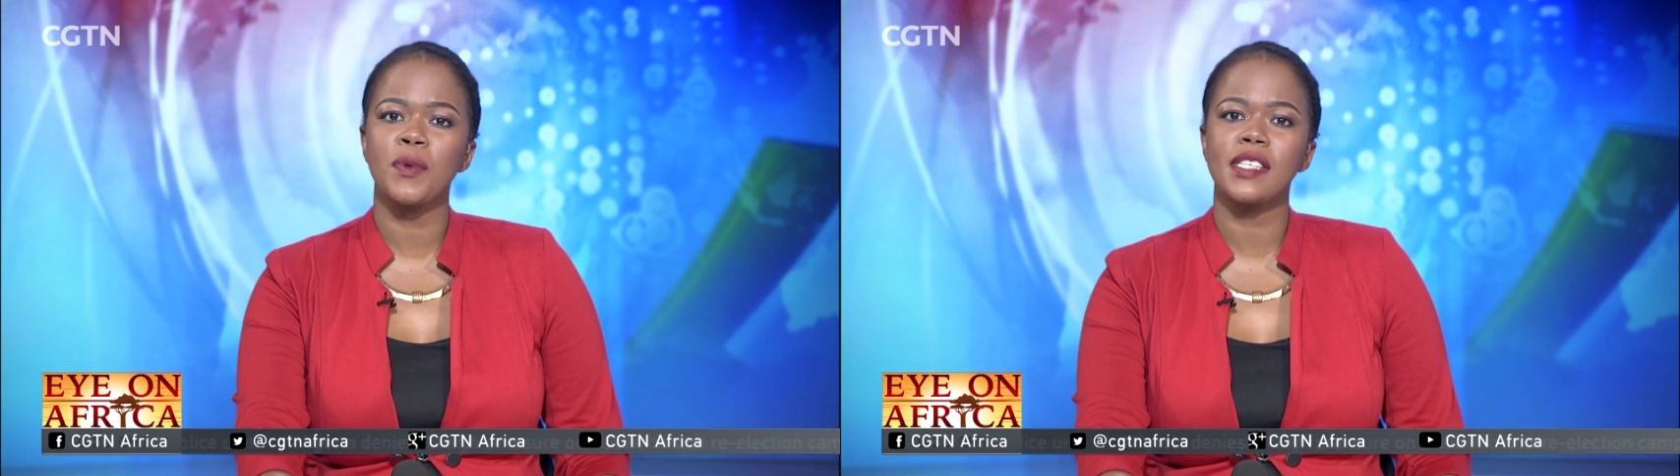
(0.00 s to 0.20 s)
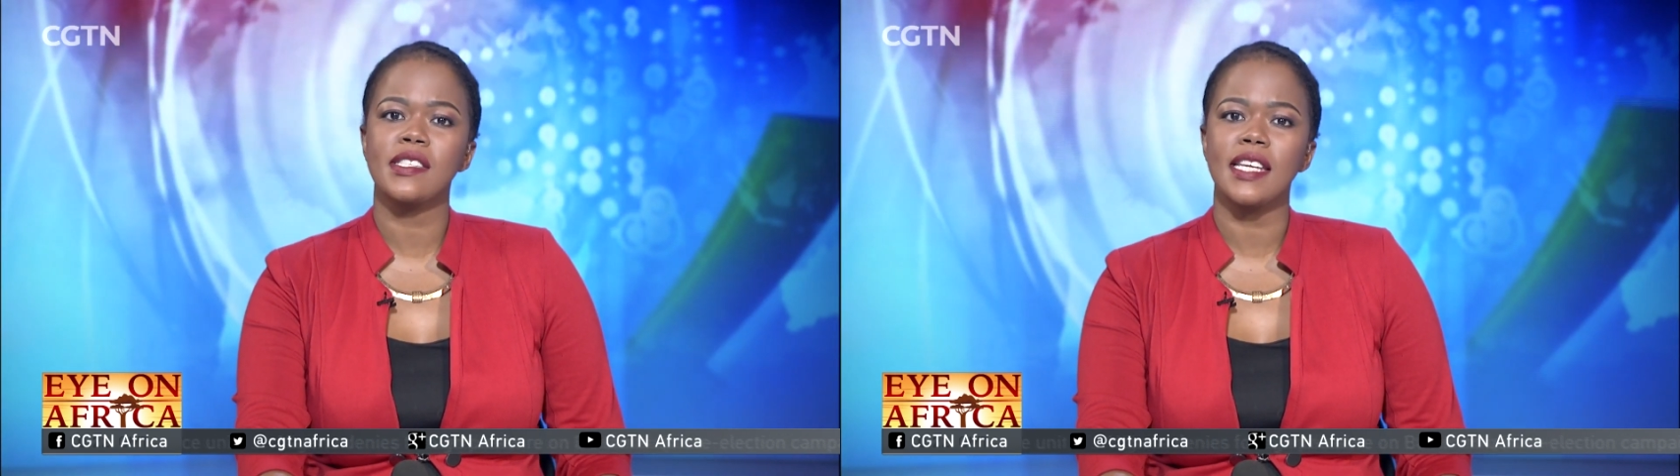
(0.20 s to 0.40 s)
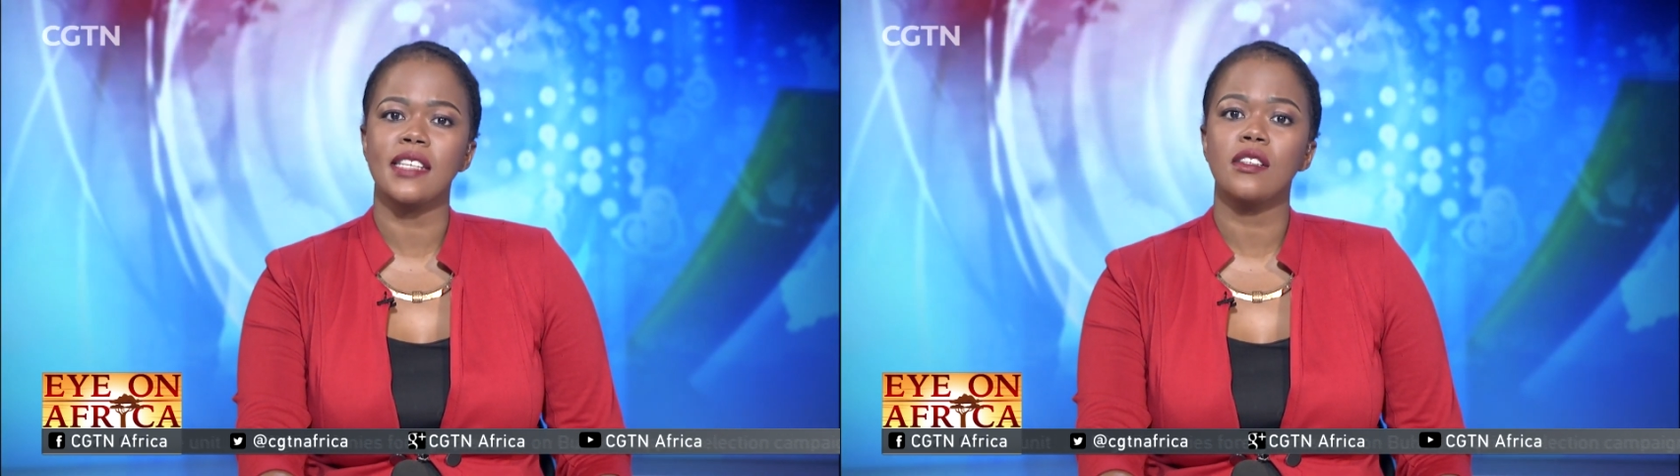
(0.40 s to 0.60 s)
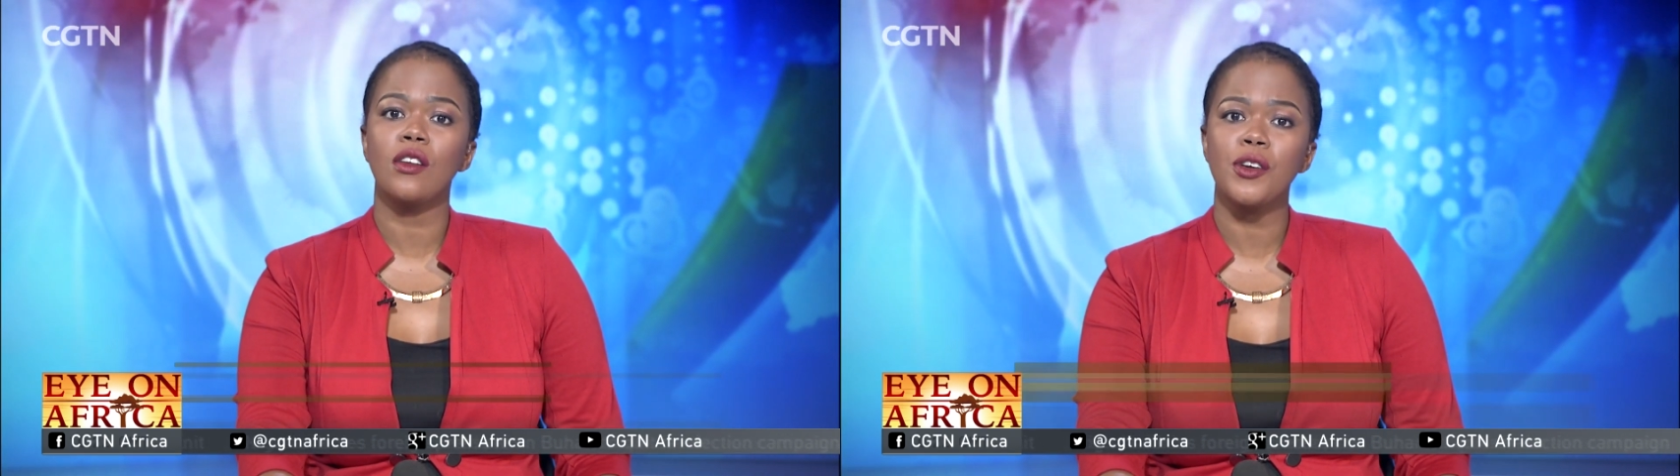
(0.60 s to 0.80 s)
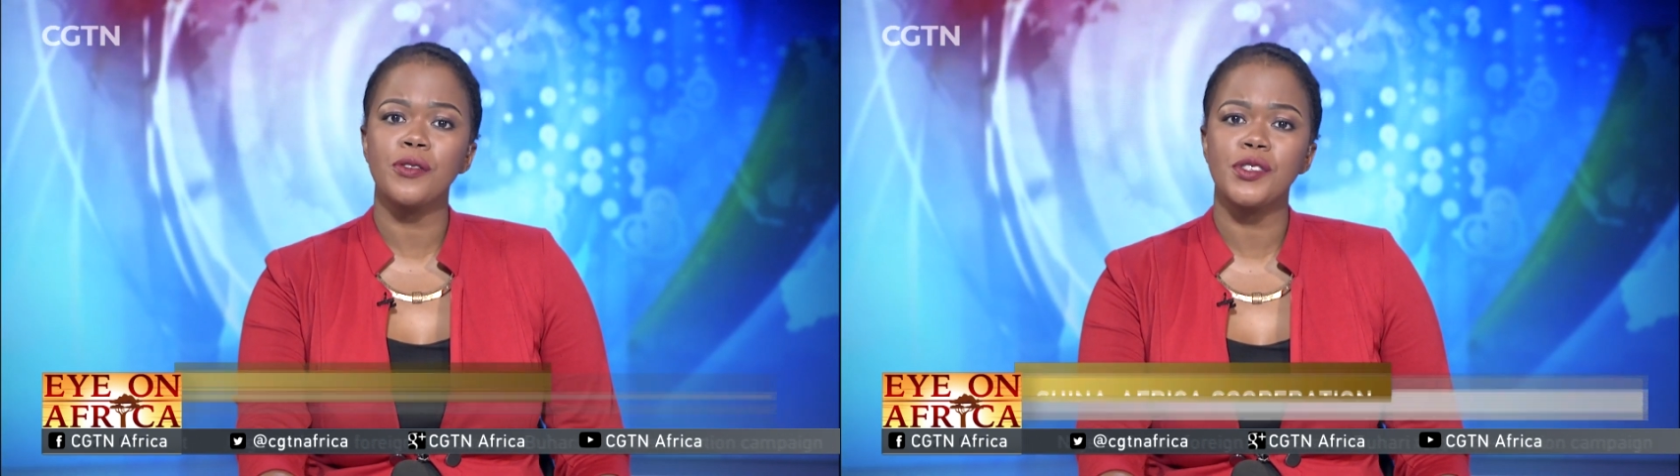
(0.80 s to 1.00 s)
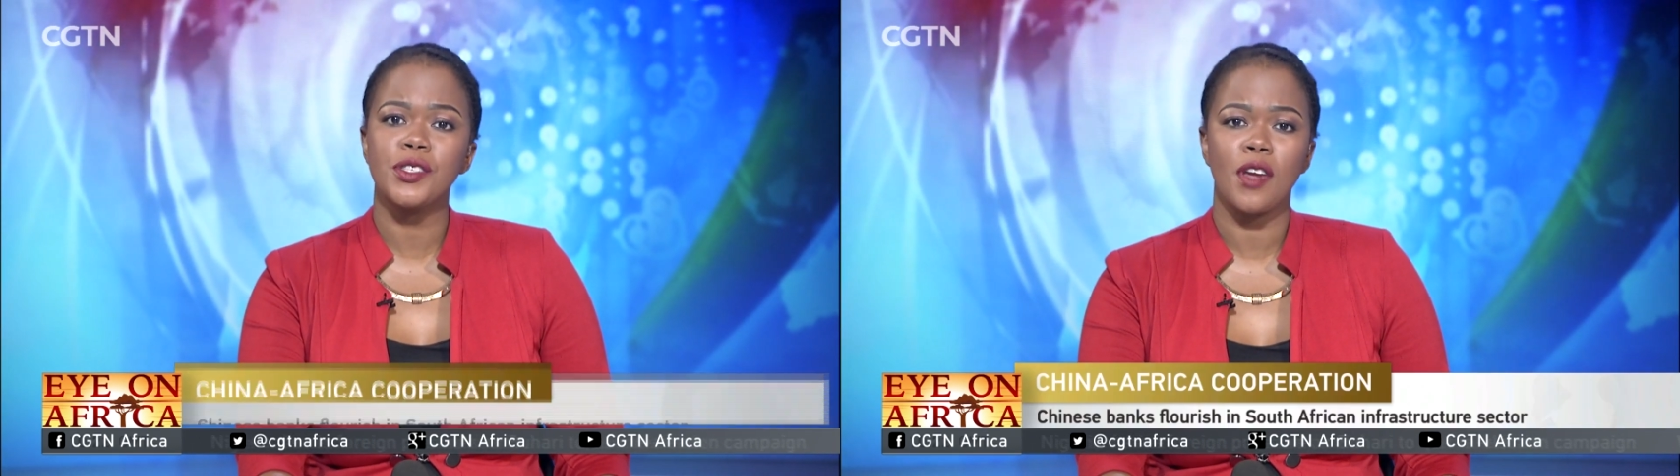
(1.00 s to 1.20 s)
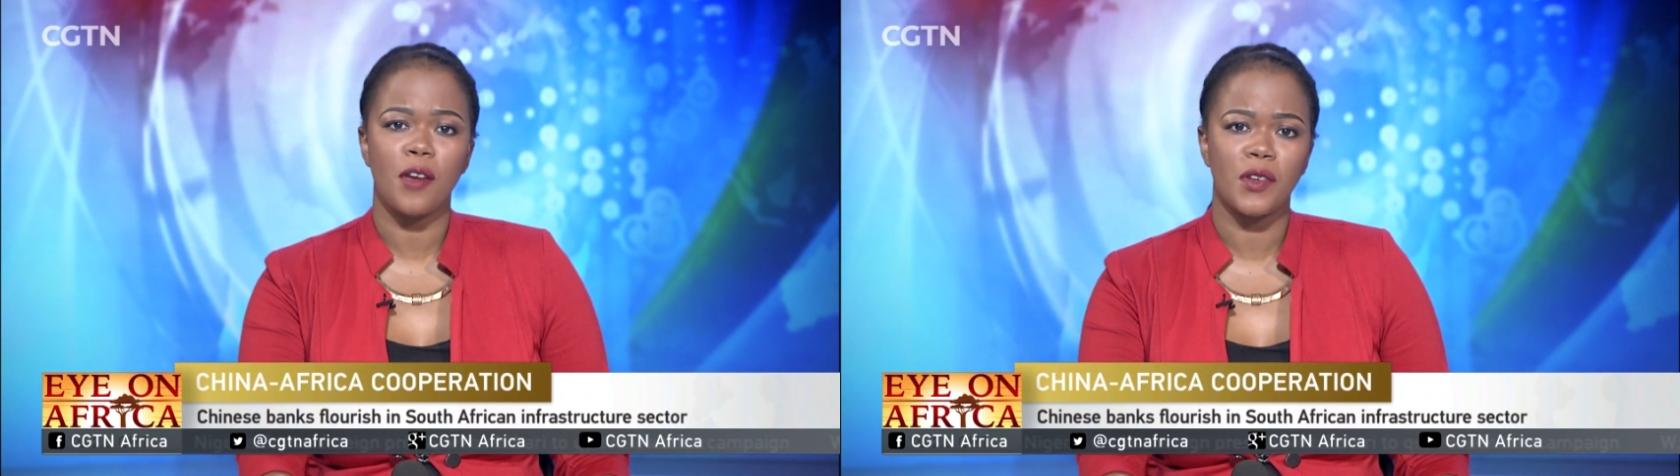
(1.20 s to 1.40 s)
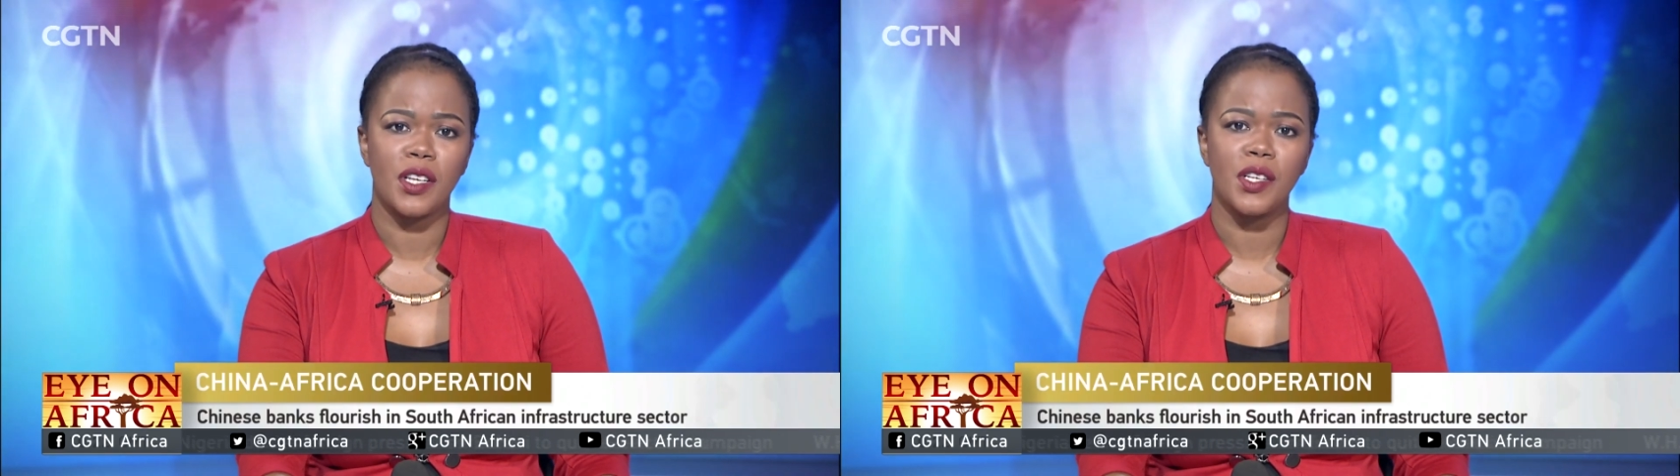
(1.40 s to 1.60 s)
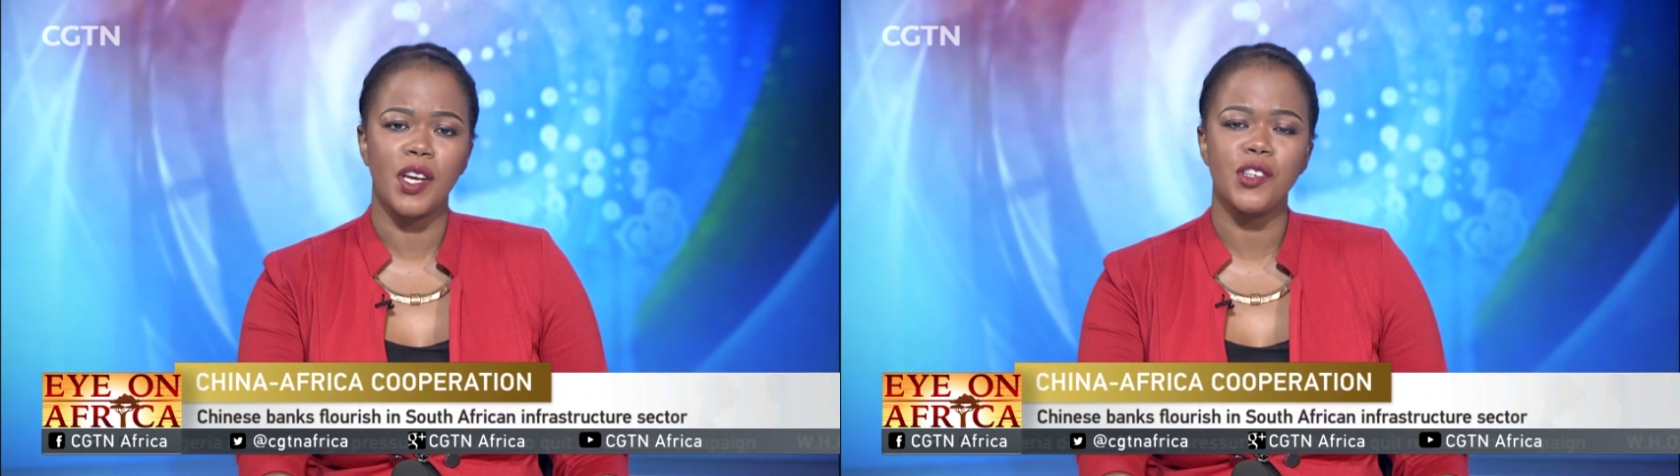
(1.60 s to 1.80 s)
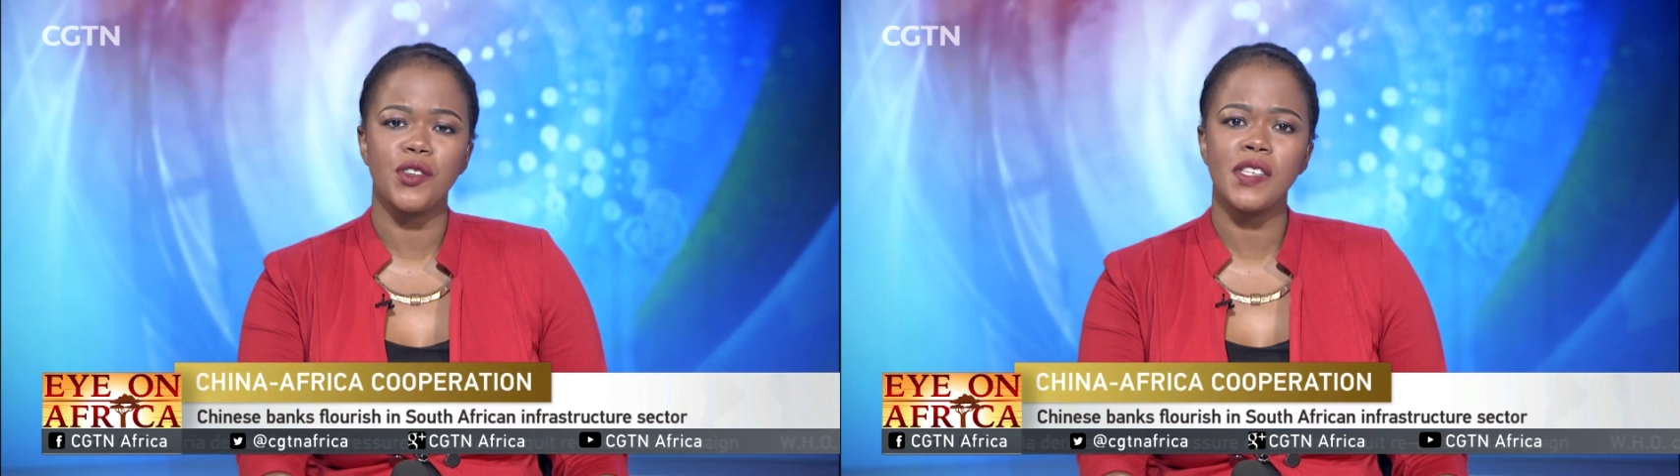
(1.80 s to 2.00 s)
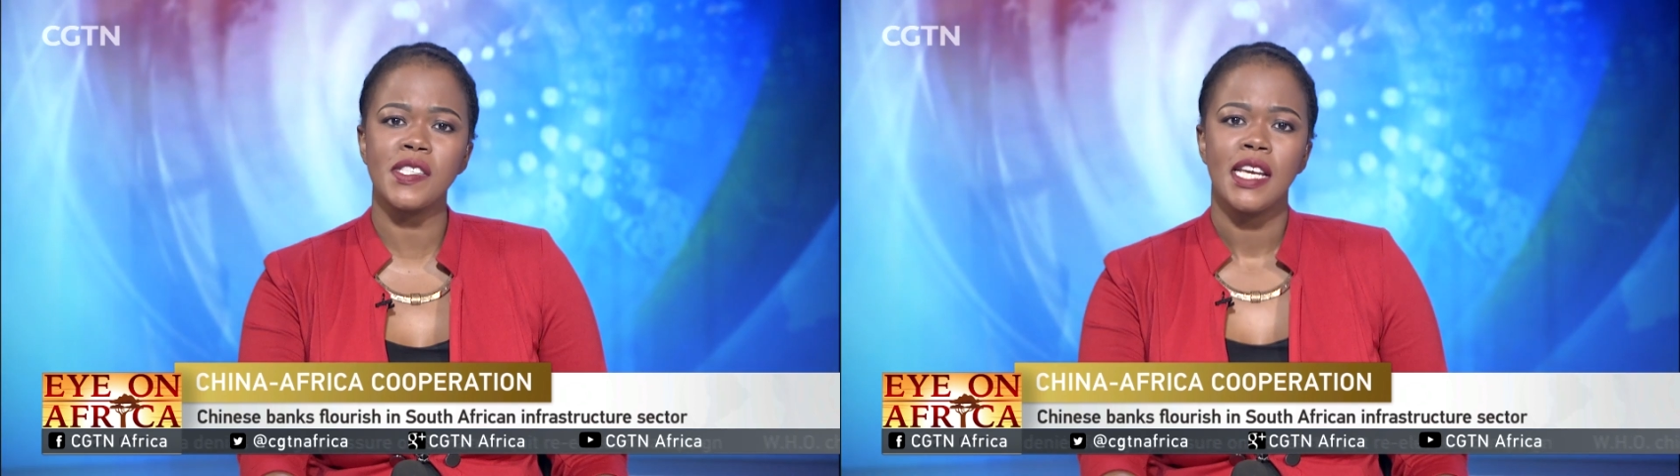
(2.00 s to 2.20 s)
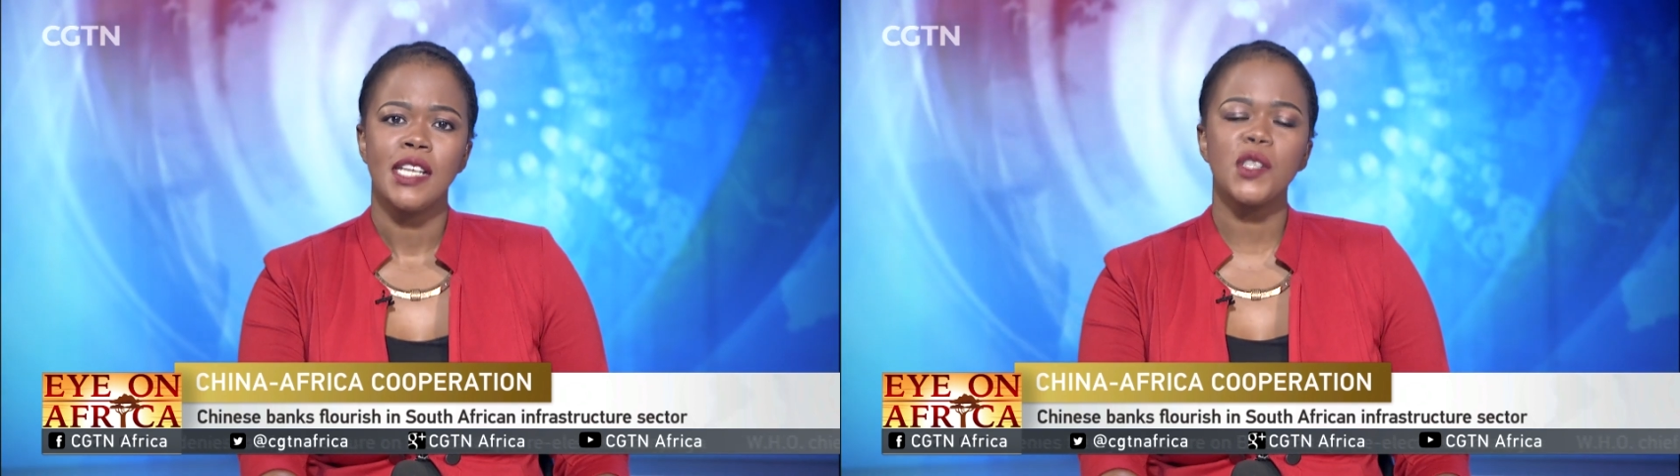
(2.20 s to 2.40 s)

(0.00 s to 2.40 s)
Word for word: extend loans to African countries